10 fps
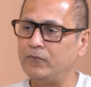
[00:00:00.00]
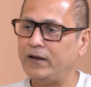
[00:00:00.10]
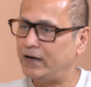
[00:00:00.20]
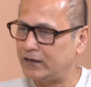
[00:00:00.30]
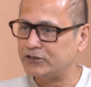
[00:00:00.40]

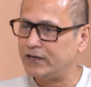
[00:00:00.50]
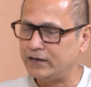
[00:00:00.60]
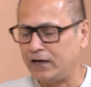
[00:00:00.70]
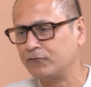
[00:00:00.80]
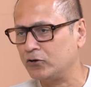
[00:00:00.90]
When Akshay,
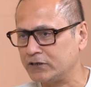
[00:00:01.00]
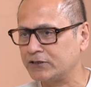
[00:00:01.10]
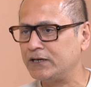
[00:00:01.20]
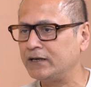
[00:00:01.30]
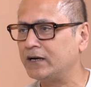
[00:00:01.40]
of course,
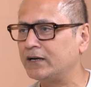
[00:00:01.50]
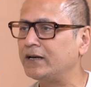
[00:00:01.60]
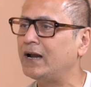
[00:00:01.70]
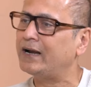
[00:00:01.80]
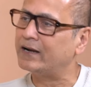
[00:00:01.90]
Akshay and
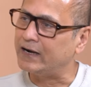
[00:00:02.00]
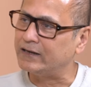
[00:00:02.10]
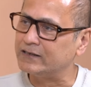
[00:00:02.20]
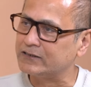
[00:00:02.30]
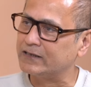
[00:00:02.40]
Katrina had
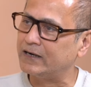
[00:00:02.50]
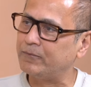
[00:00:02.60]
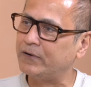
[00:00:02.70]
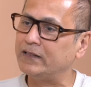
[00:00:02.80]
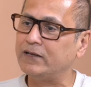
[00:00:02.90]
read the
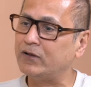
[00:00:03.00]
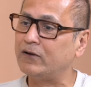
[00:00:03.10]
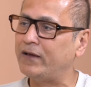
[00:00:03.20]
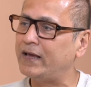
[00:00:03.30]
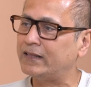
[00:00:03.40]
script, and they were
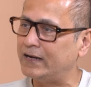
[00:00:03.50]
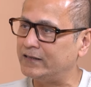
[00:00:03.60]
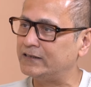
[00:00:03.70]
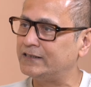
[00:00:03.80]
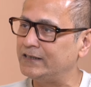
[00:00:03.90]
aware
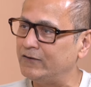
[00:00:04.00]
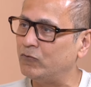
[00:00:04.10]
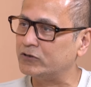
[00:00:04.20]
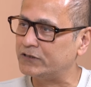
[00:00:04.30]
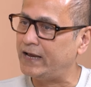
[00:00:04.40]
that this scene
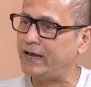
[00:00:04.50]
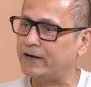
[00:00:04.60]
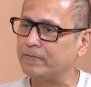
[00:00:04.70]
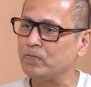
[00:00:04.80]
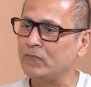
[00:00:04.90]
was
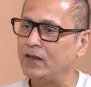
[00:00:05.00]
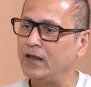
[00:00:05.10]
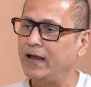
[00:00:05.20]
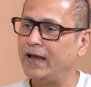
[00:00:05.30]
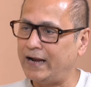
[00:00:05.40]
there.
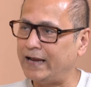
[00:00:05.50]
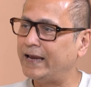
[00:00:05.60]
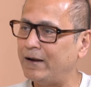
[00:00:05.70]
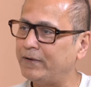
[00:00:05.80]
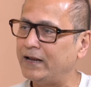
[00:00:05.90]
And I
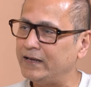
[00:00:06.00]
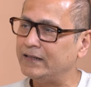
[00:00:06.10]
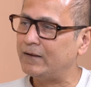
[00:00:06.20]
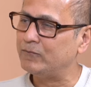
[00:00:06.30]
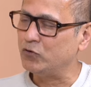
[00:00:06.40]
kept
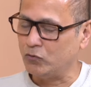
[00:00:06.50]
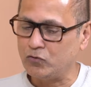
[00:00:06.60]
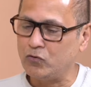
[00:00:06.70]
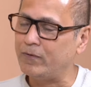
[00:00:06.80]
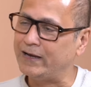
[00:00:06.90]
telling them,
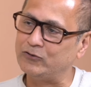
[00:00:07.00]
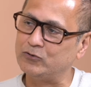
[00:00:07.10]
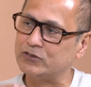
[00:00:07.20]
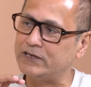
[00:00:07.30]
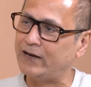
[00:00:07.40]
don't go by
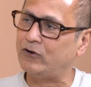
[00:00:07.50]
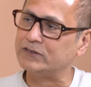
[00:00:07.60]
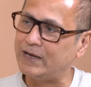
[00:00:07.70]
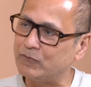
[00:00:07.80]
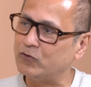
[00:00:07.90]
those
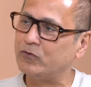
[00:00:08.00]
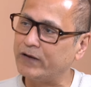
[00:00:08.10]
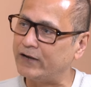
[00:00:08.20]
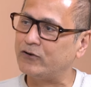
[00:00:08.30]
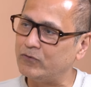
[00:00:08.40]
dialogues, I'm going to
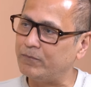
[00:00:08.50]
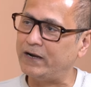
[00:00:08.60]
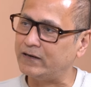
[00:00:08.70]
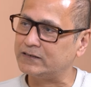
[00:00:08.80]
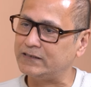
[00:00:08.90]
get you a better